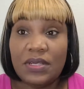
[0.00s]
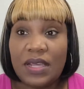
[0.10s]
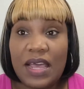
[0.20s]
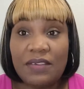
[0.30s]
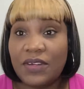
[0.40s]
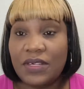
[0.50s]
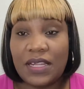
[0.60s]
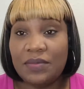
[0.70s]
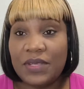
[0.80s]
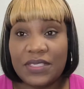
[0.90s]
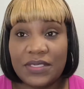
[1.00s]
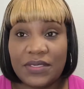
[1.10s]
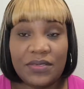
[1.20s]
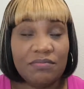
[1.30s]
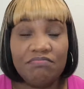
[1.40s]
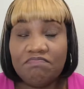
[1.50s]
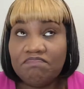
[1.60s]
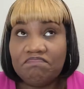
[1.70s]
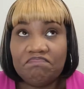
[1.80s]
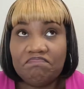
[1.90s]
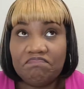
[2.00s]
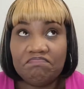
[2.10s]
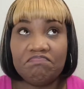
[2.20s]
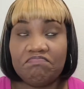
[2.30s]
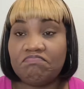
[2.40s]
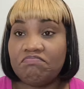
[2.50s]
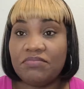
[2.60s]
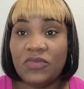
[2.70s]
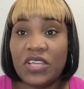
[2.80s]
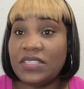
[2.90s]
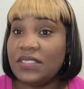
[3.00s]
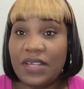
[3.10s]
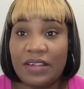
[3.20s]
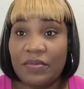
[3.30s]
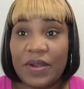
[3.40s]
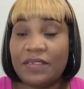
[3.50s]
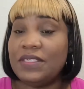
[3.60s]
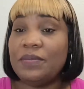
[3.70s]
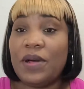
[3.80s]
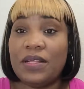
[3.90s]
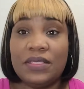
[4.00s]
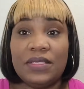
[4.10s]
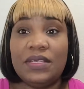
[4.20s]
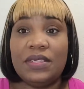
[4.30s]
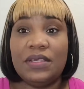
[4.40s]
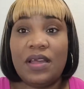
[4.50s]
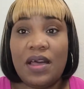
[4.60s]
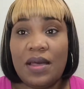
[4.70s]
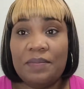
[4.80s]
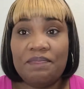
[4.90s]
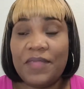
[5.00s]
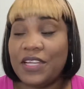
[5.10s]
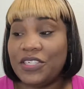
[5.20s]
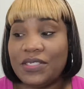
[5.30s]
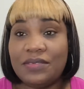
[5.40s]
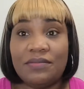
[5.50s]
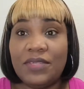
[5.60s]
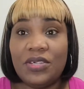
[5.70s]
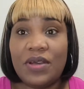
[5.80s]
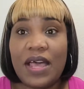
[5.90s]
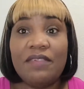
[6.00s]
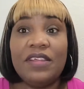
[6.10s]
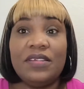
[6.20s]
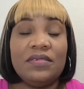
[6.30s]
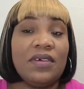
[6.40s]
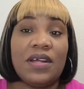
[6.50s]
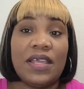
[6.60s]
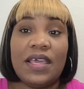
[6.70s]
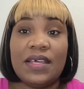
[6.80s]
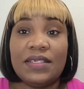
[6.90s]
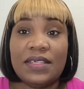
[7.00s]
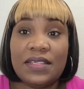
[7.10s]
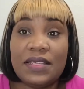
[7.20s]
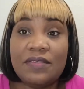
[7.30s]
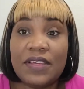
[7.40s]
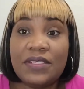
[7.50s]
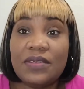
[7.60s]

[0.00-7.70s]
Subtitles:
have online business, you can still have a privacy policy and just, have it on hand in the event